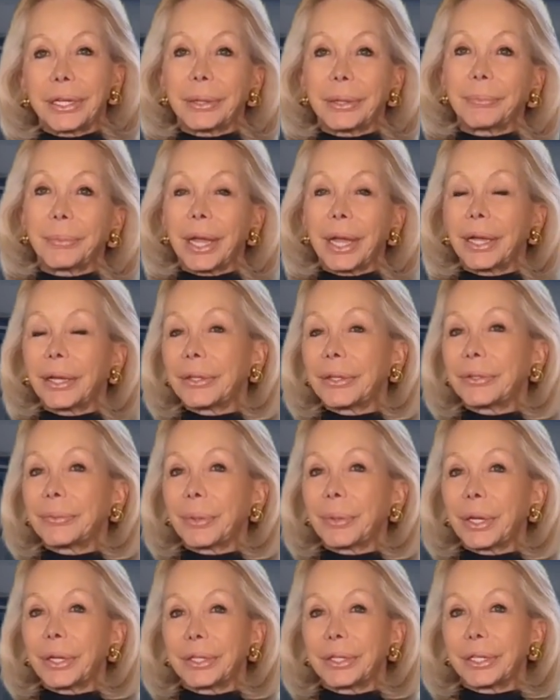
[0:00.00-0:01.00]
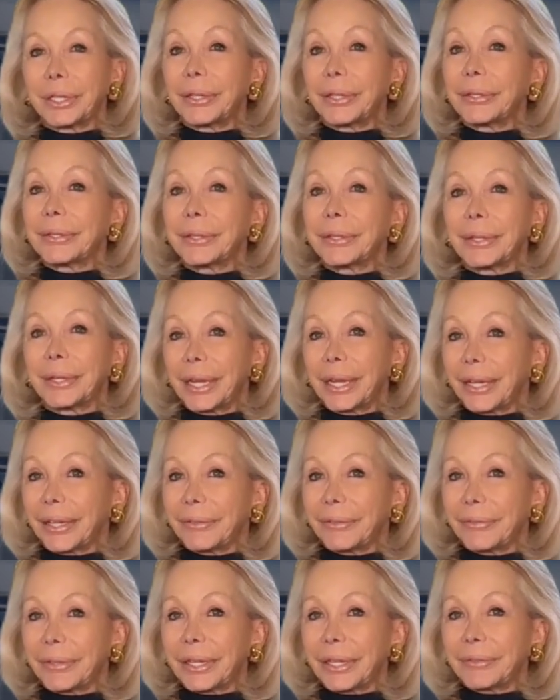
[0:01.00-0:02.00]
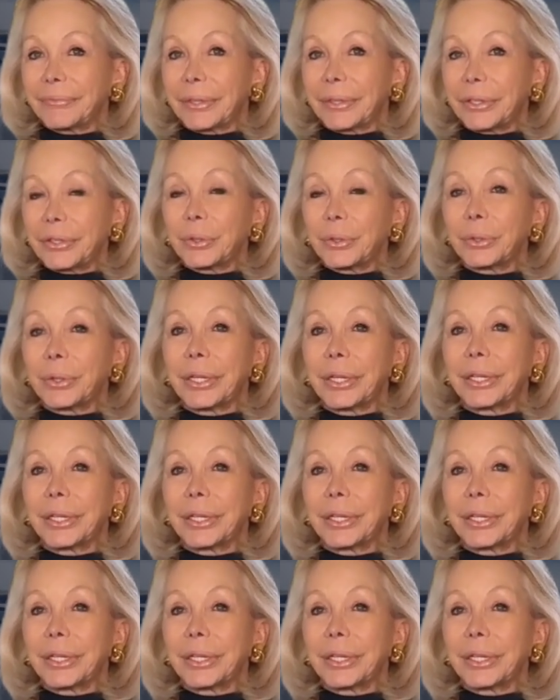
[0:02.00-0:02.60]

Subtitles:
in a buyer's market, and if inventory